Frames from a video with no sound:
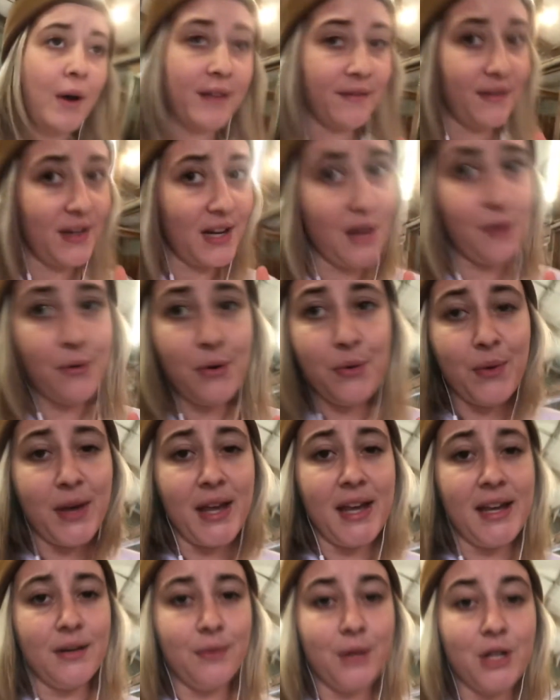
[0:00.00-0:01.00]
video a
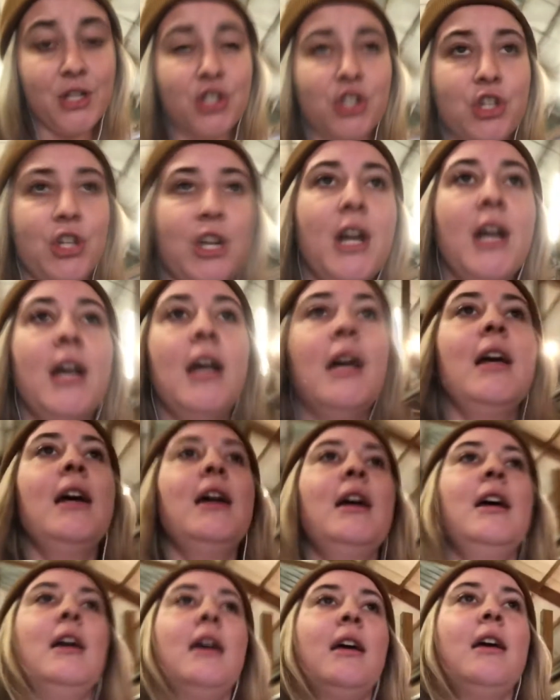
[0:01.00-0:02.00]
week, which
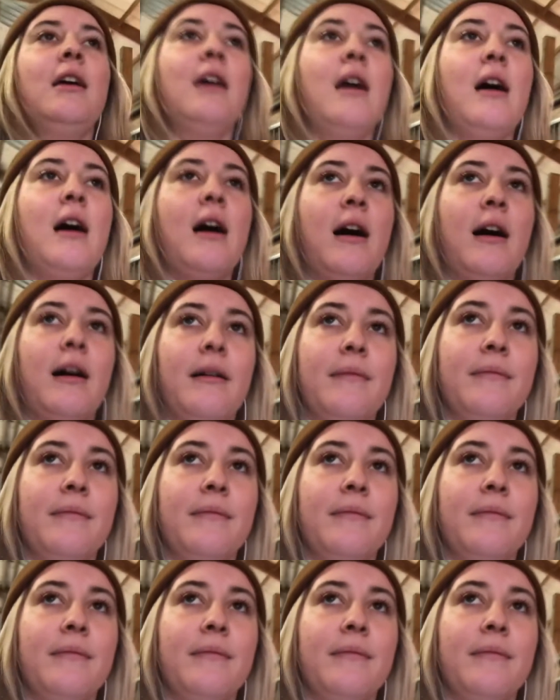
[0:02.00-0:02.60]
I